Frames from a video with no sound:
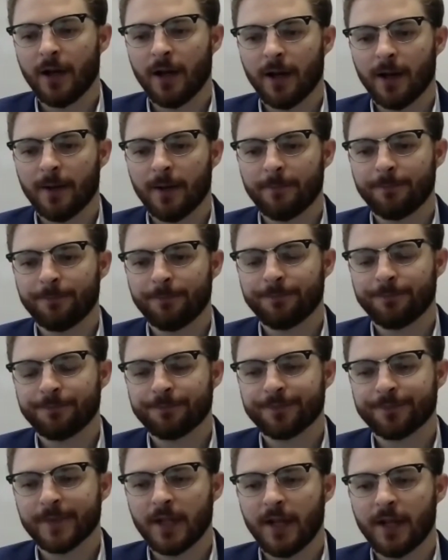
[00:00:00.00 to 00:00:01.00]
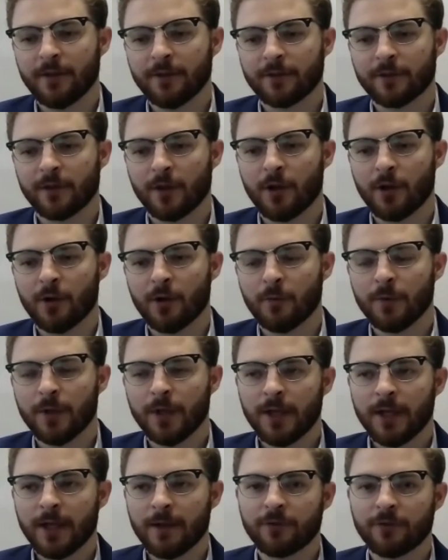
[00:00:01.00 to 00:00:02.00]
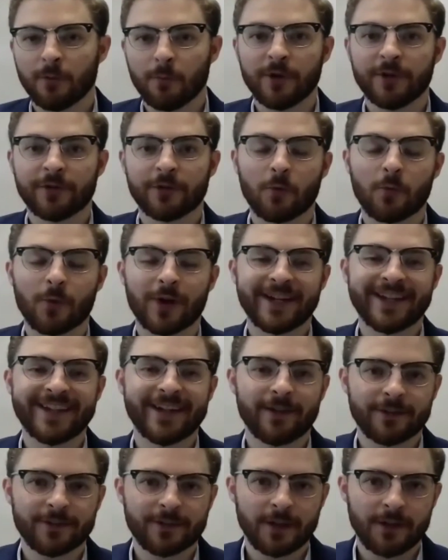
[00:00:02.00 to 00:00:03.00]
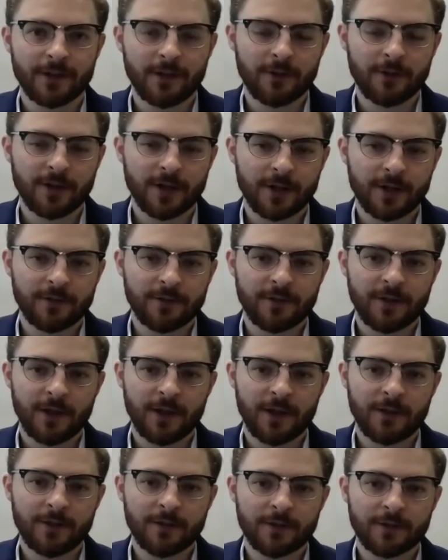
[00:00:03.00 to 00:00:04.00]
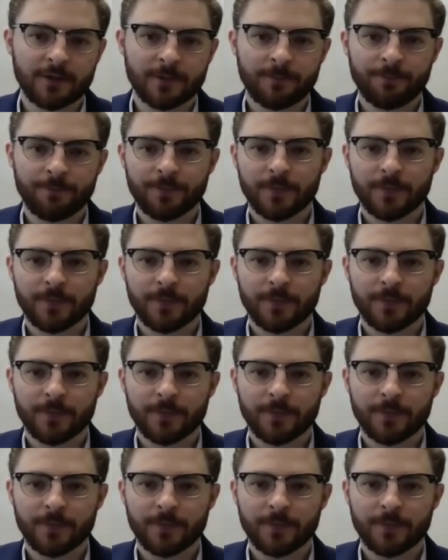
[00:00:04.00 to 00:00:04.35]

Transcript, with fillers: Um, And so if someone is already outside the United States,